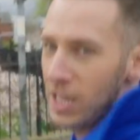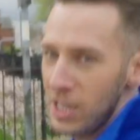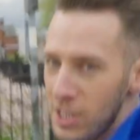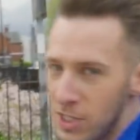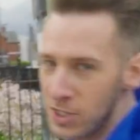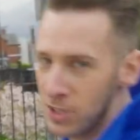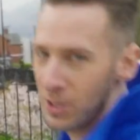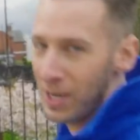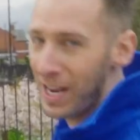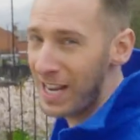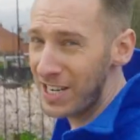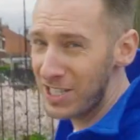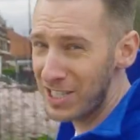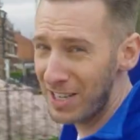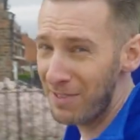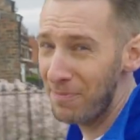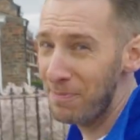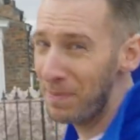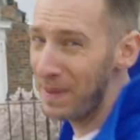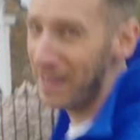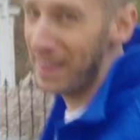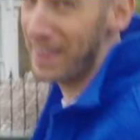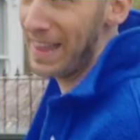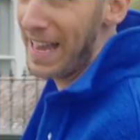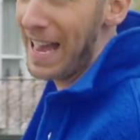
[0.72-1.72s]
So I actually haven't
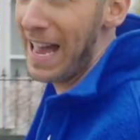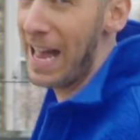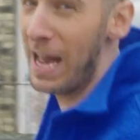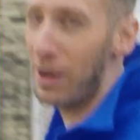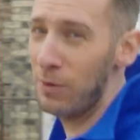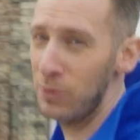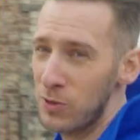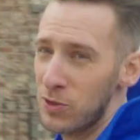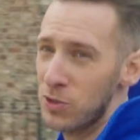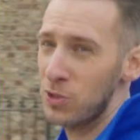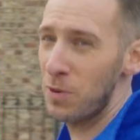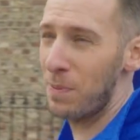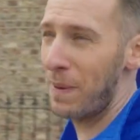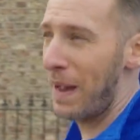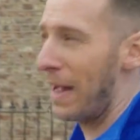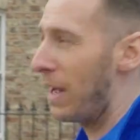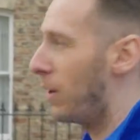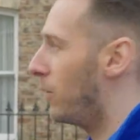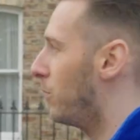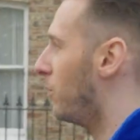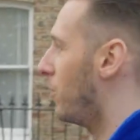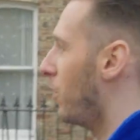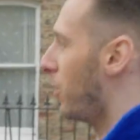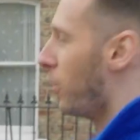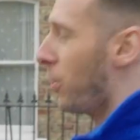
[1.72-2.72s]
been in the house for
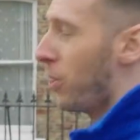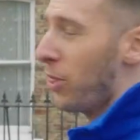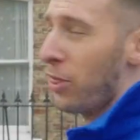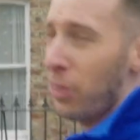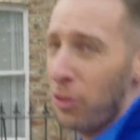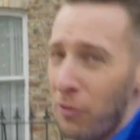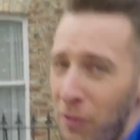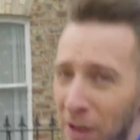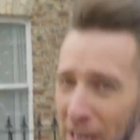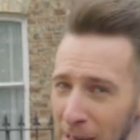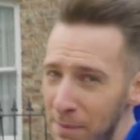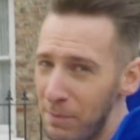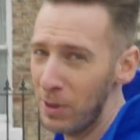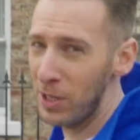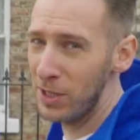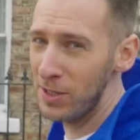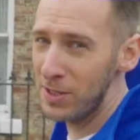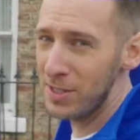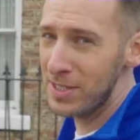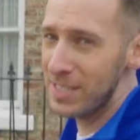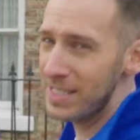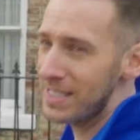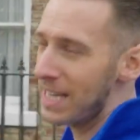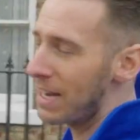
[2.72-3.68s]
about 3 months. It's